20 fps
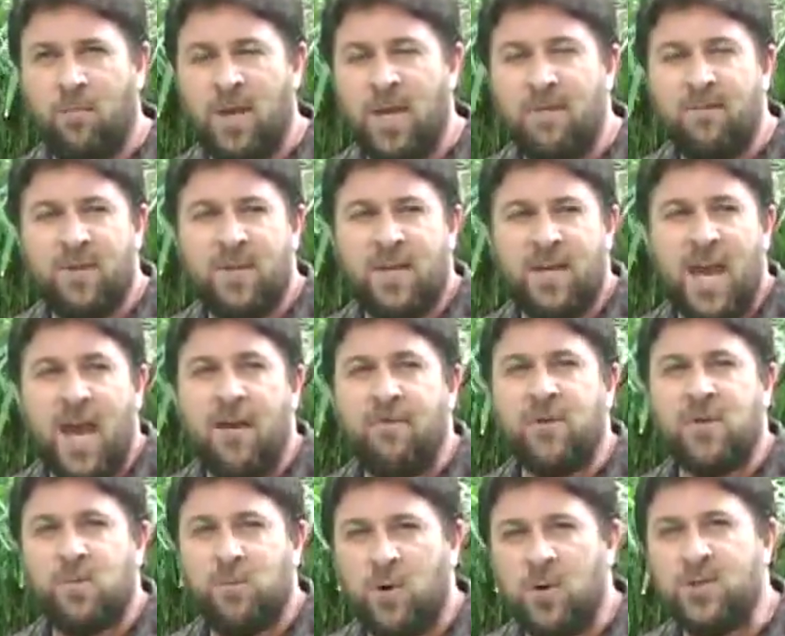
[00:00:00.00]
even the
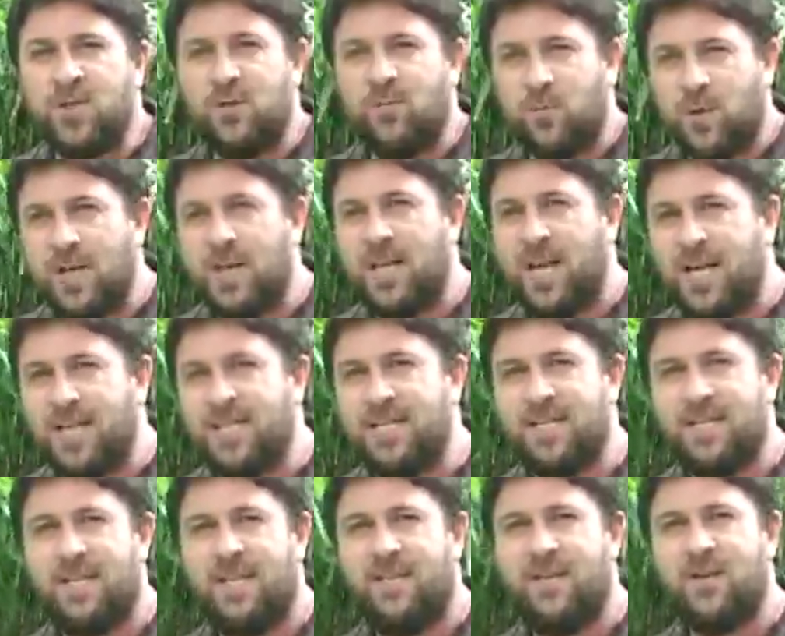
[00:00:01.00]
average person
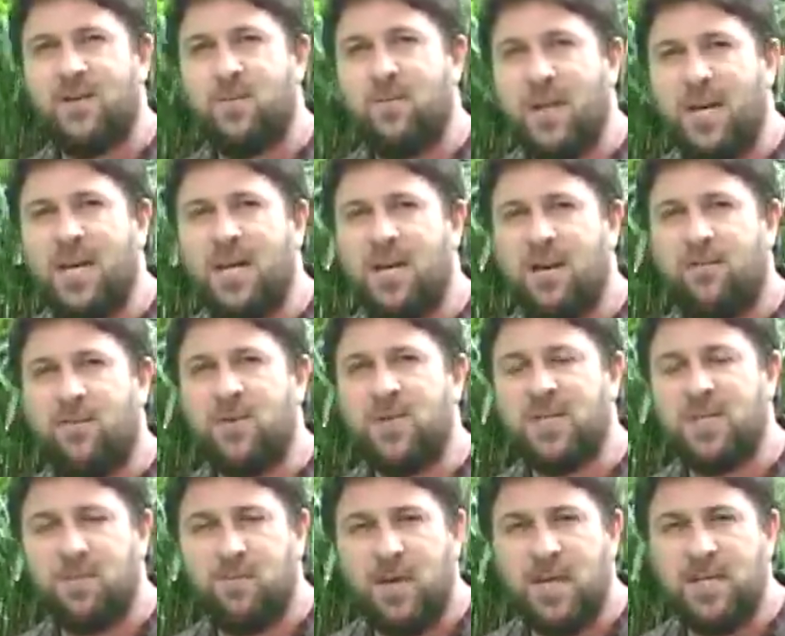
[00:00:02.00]
realizes that there's many different
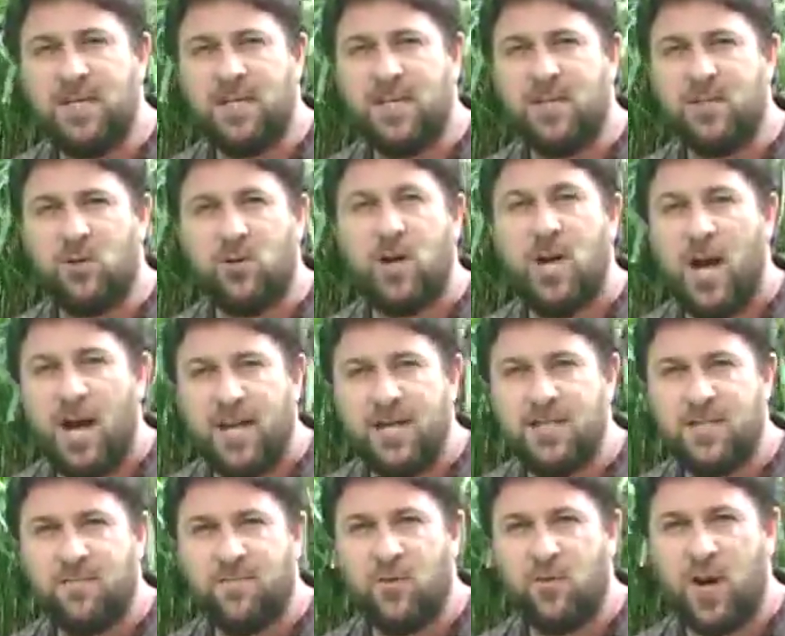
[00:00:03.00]
species or
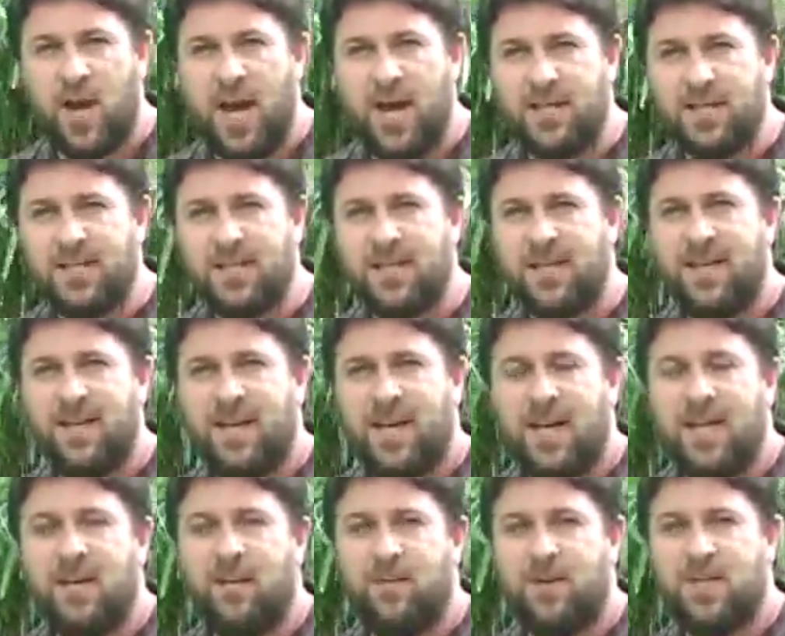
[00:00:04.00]
kinds of grass,
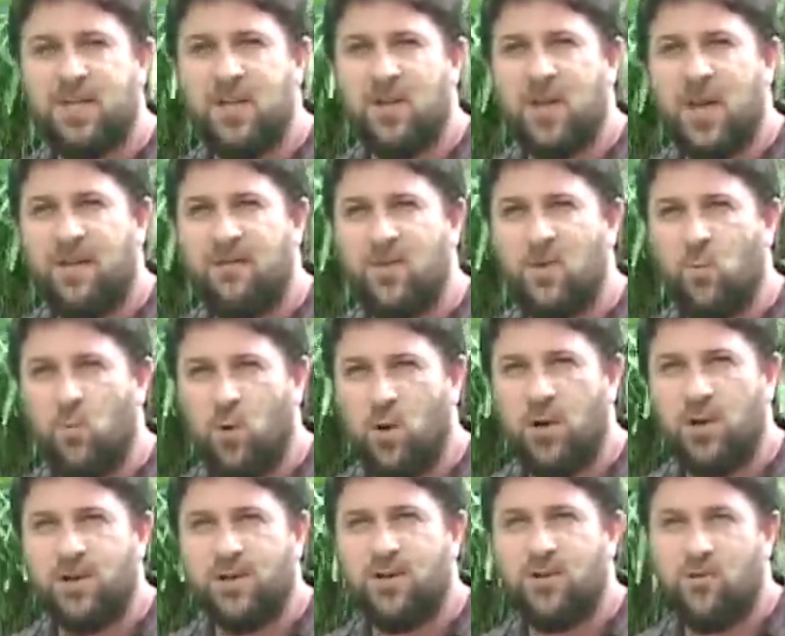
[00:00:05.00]
and yet we still have the
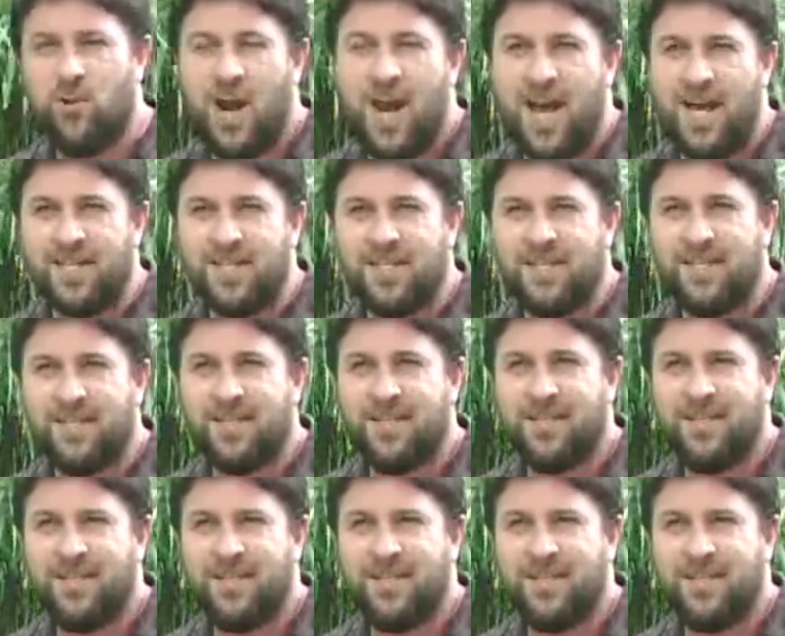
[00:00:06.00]
word grass.